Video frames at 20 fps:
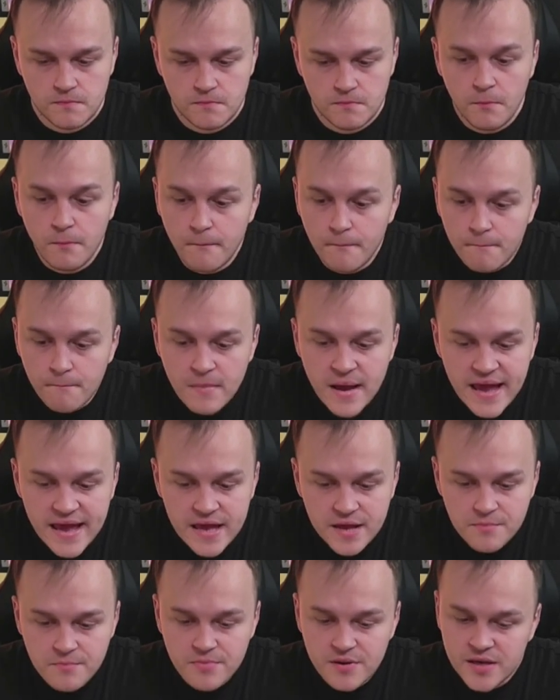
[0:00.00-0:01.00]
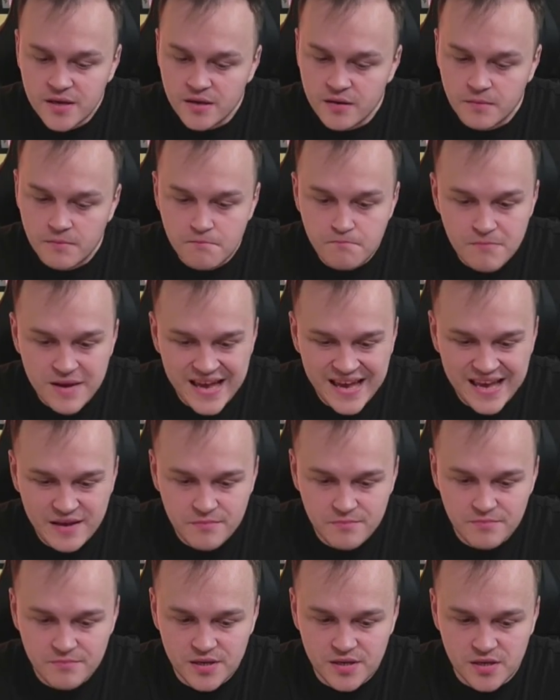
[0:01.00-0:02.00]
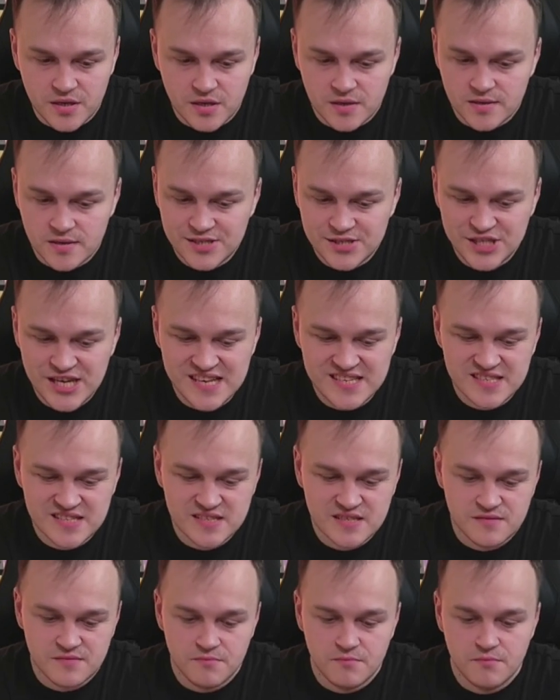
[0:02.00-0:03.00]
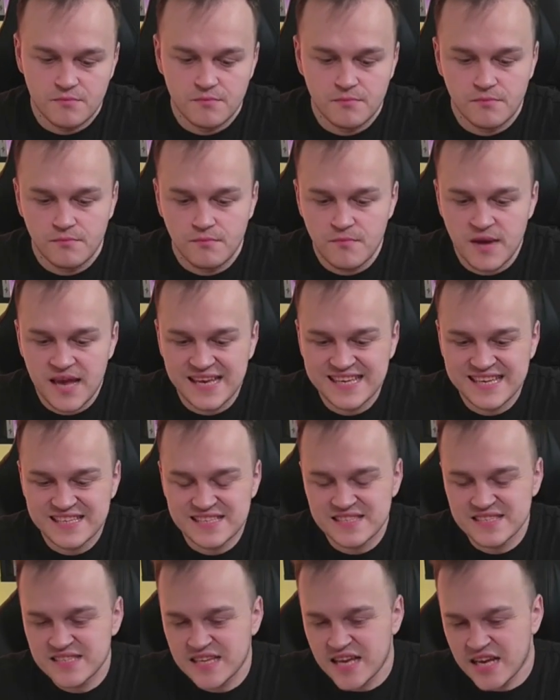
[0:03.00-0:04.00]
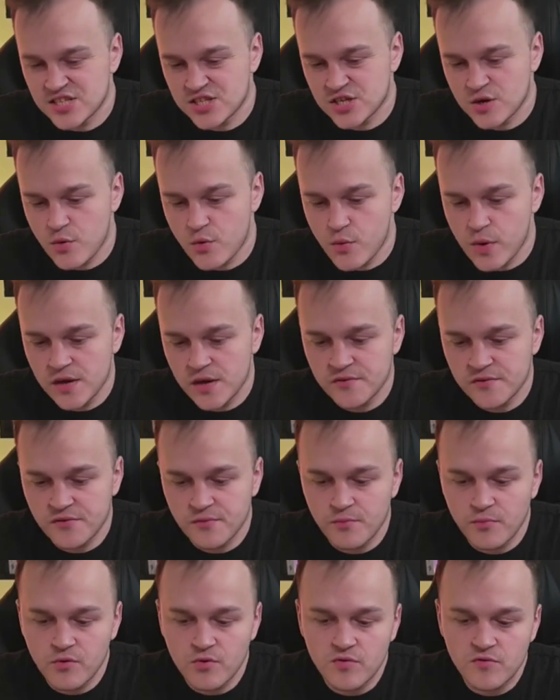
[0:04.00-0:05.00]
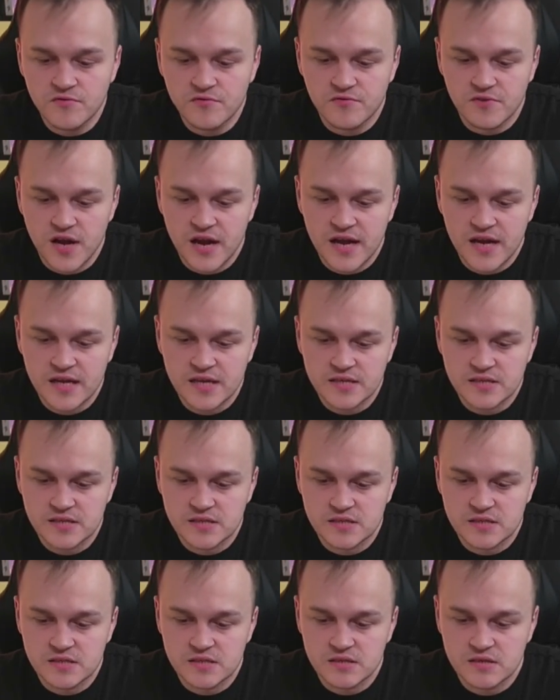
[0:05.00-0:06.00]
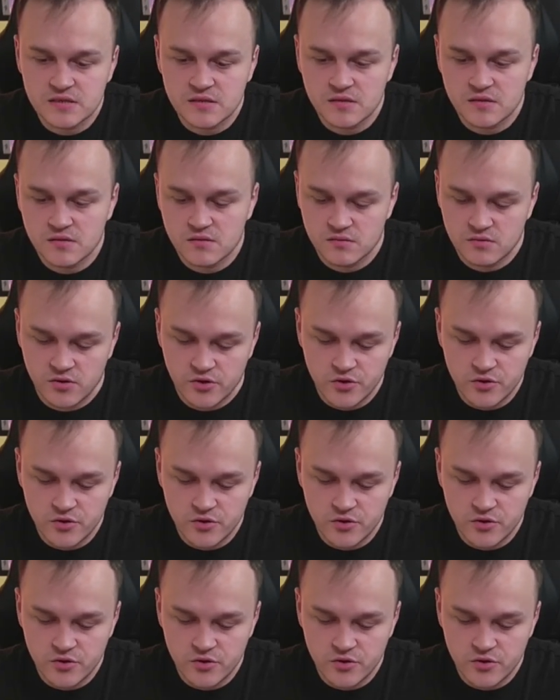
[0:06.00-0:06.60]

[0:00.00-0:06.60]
Maybe just making such a weird move as rook